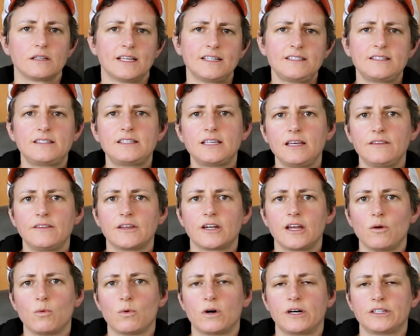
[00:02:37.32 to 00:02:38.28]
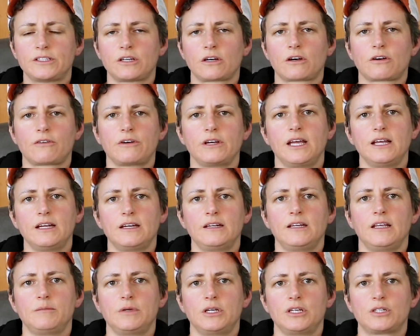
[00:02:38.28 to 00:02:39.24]
Let's say that I want to create an
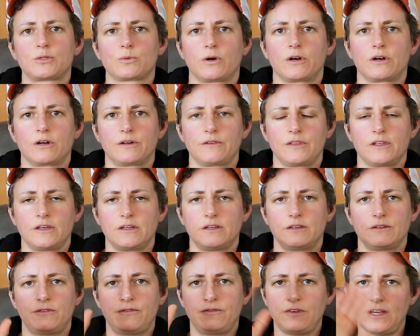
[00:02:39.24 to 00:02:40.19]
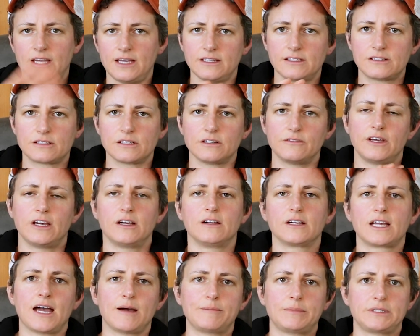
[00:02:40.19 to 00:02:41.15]
image where the face of El
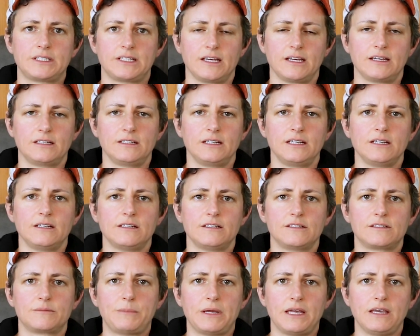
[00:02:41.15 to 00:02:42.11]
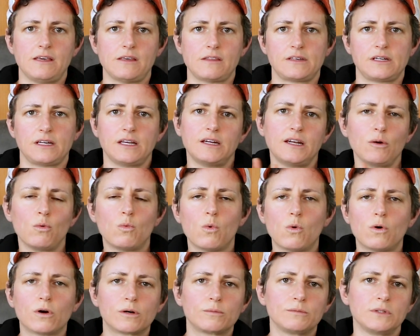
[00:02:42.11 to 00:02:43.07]
Capitan is bathed in a
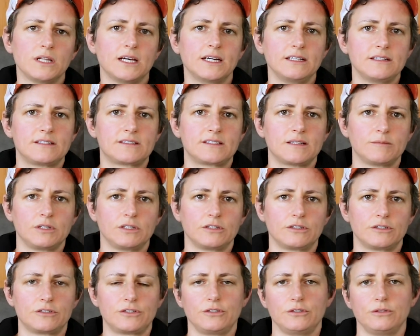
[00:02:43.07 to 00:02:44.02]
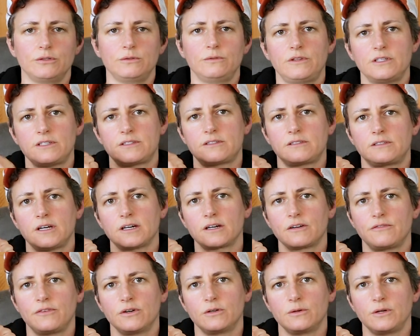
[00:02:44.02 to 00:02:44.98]
warm light similar to this stock
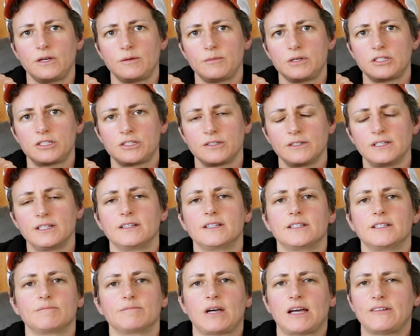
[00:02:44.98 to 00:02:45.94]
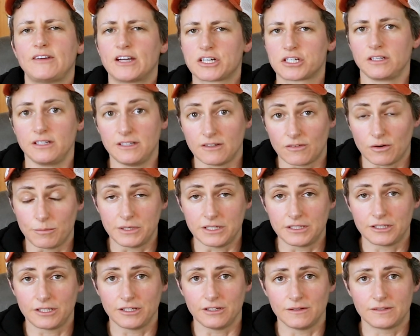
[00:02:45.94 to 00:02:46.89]
photo image. I've actually never
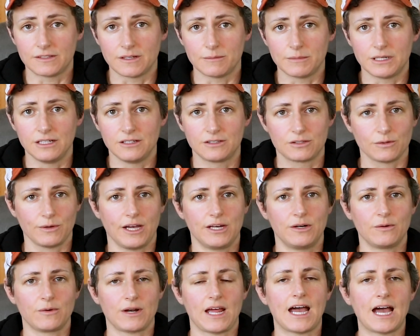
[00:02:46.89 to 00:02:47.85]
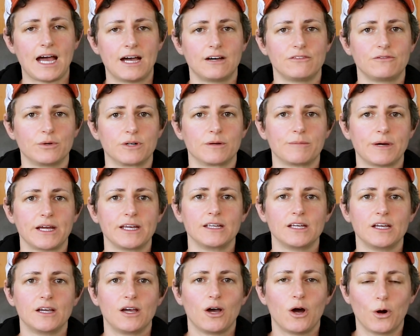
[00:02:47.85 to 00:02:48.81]
been to Yosemite, so I don't have one of my
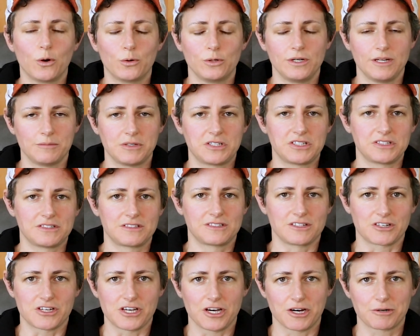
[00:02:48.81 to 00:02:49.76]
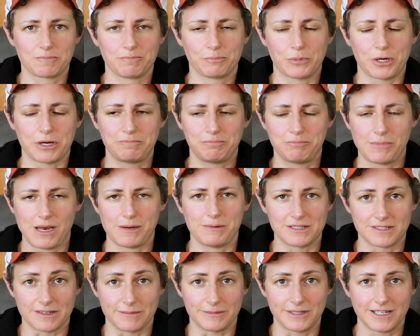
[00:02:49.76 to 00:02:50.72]
own images to share, but maybe
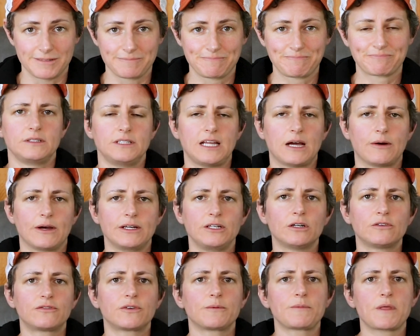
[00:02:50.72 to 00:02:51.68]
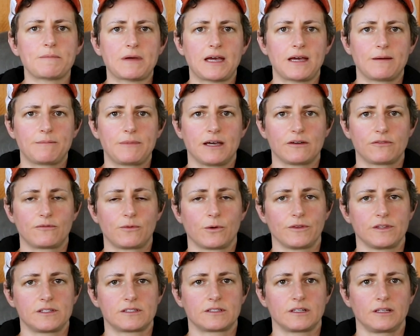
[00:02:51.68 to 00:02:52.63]
someday. Now I know from the map that
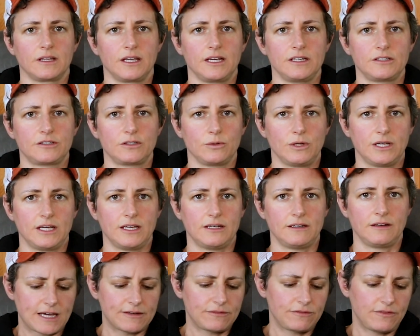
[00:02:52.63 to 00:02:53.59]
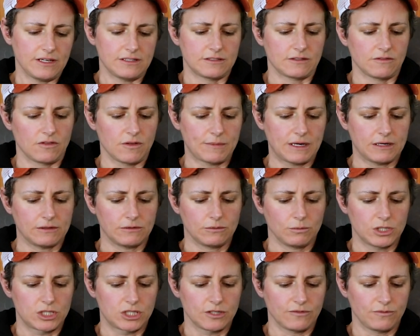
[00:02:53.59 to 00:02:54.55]
for the sunlight to hit that face of the mountain,
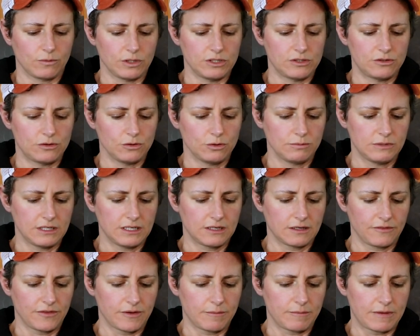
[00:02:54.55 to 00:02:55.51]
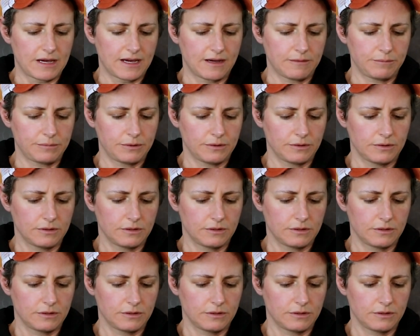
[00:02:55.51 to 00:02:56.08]
which if we zoom in on the map